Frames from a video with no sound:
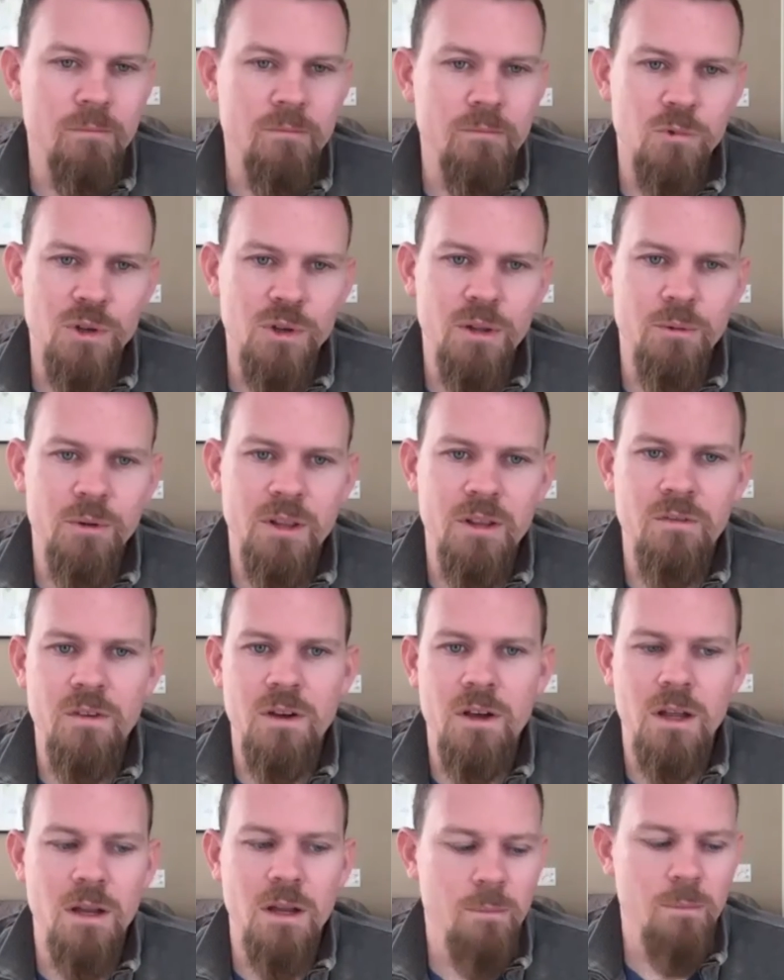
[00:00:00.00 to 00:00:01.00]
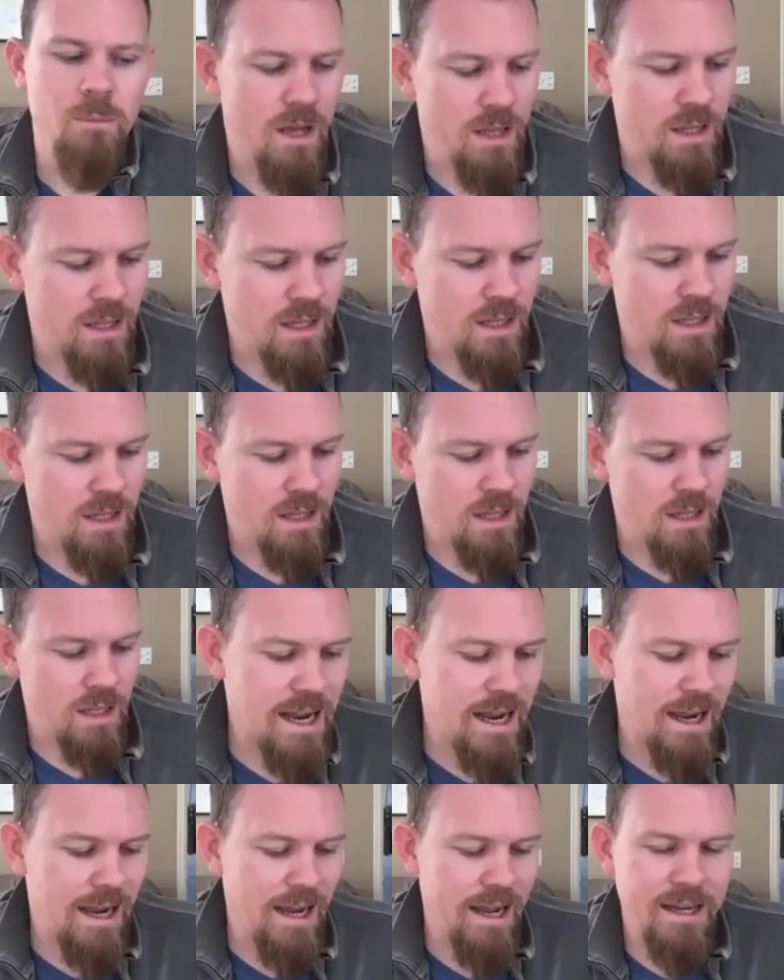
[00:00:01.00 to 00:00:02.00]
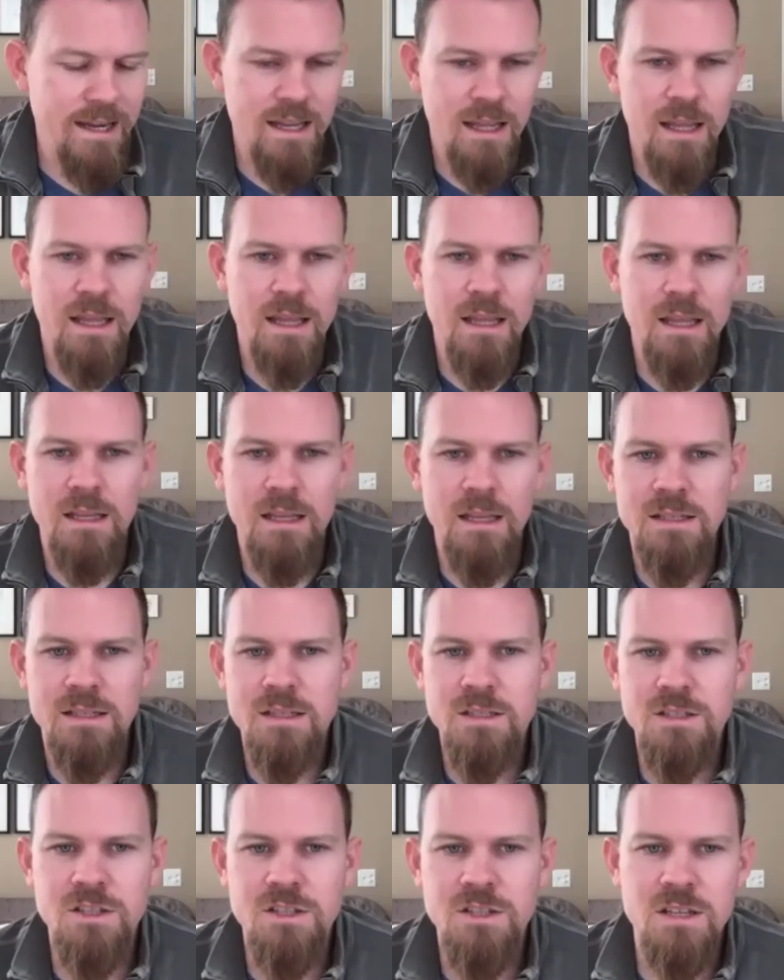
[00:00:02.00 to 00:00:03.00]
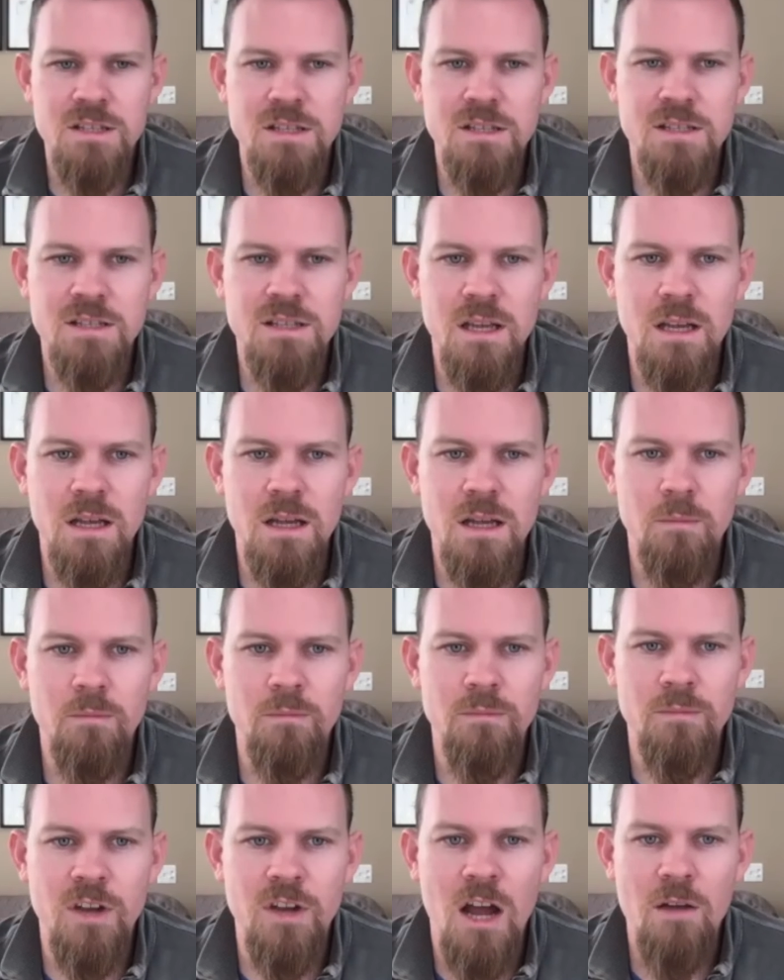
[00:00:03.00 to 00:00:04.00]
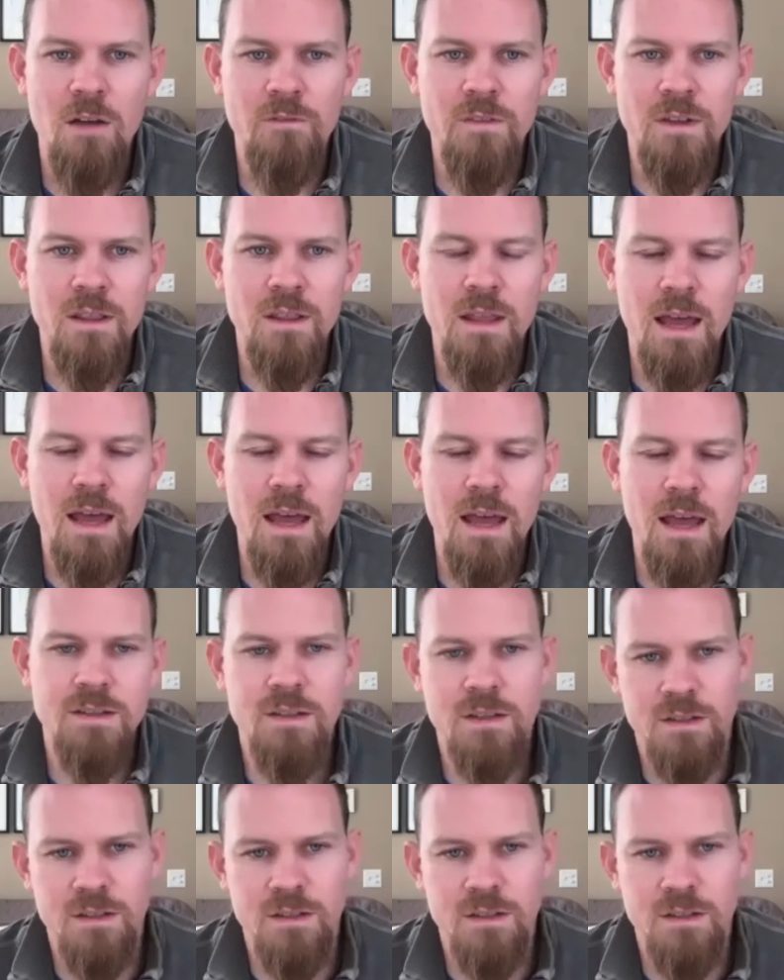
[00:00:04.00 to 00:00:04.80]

Really, really fun. But inside is just some coffee that